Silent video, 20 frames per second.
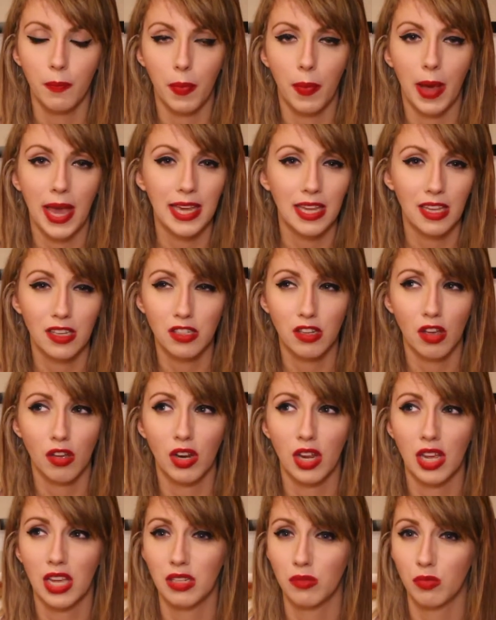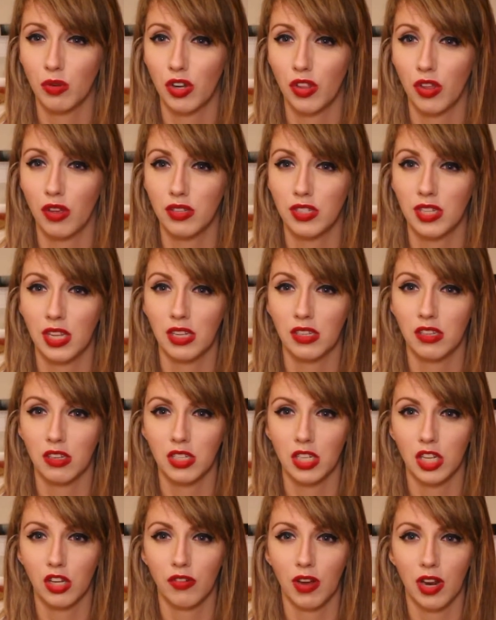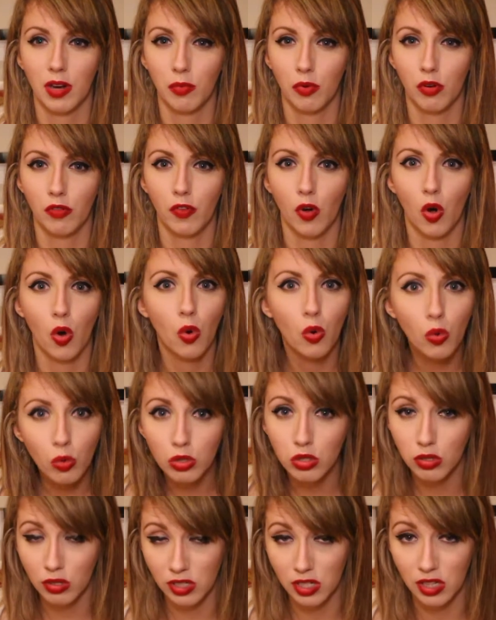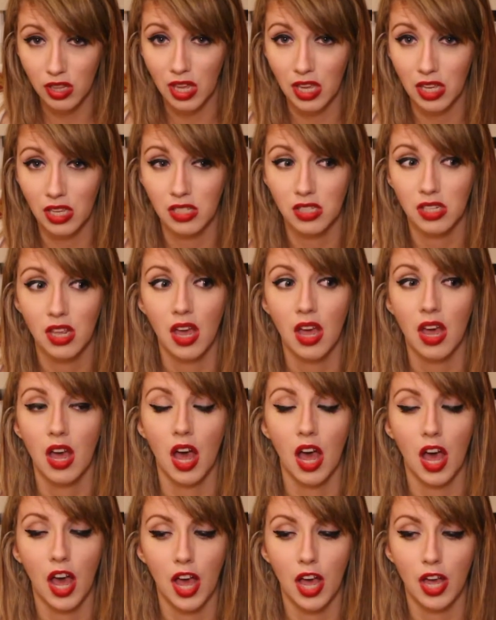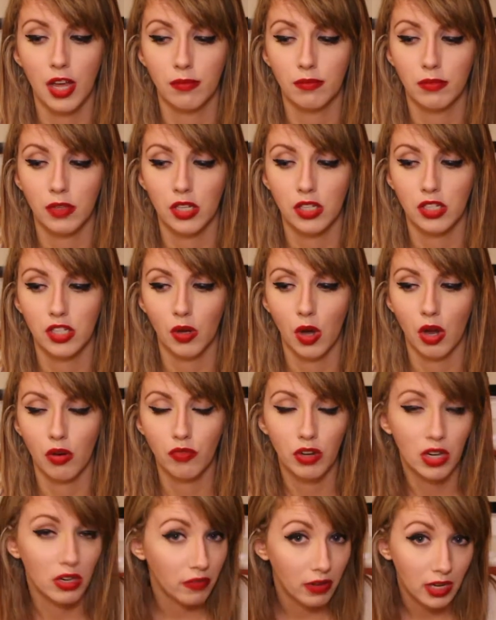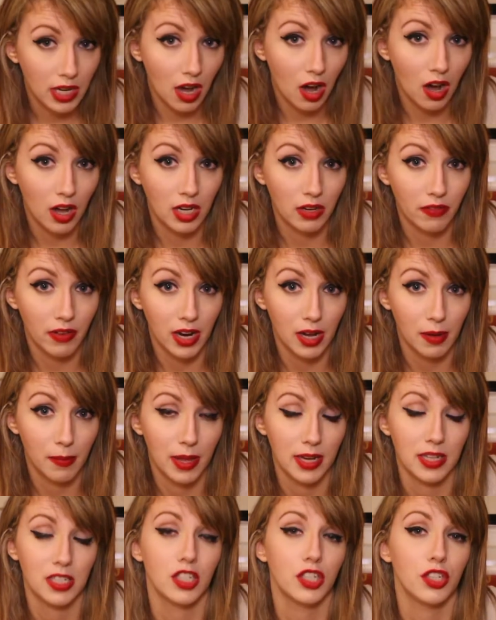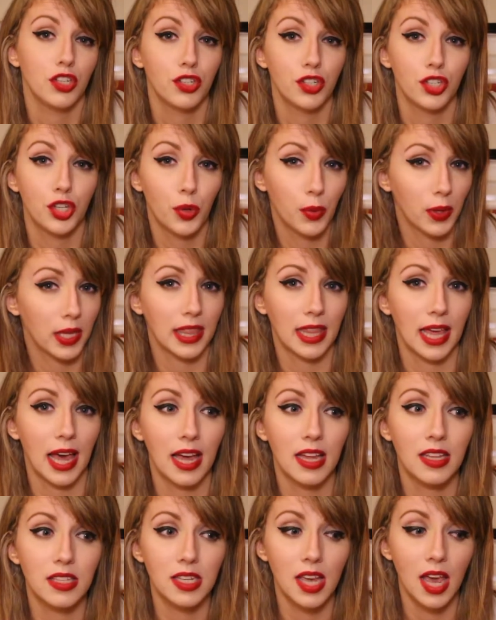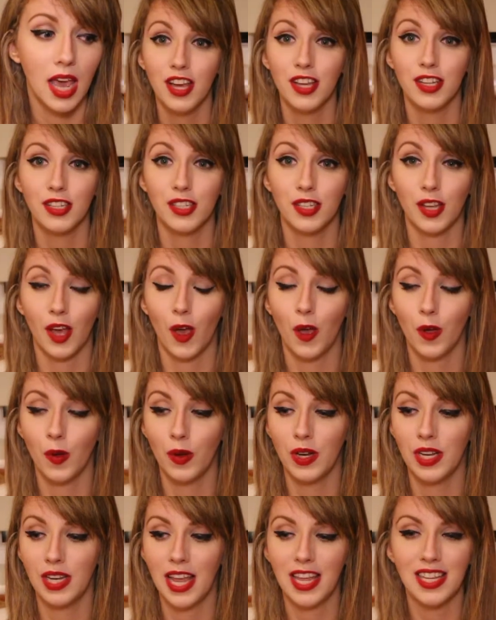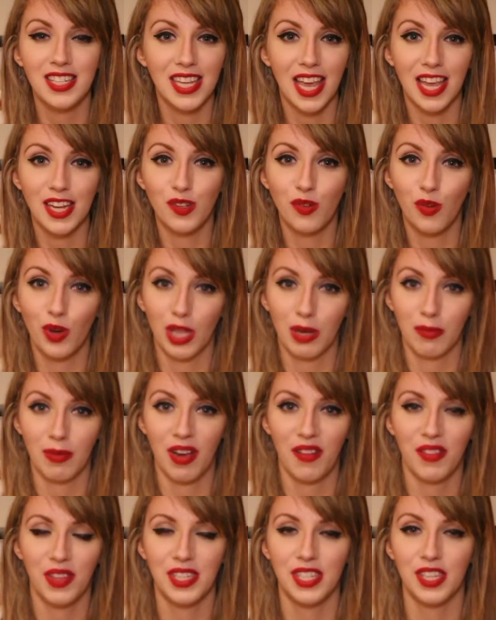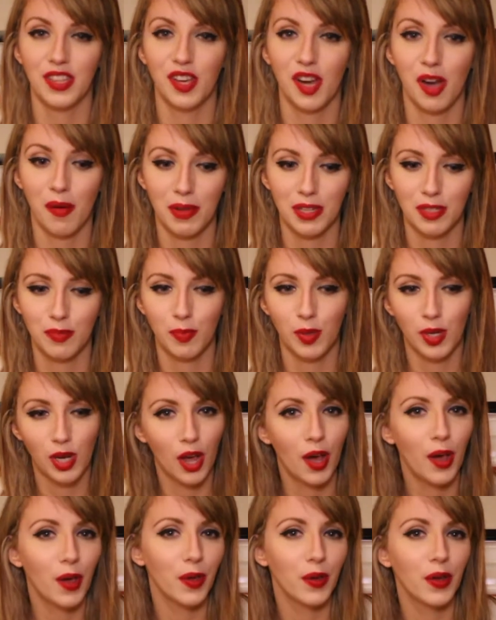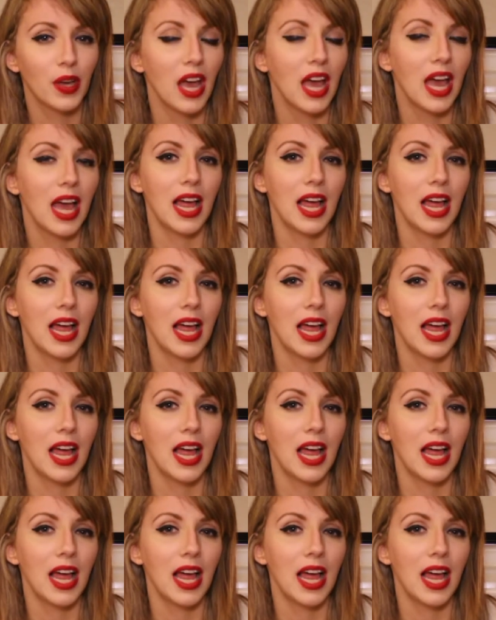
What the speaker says: Baking soda is one of those things that's incredible for all sorts of things, so I really, really highly recommend doing that. So let's get talking about this in the comments below.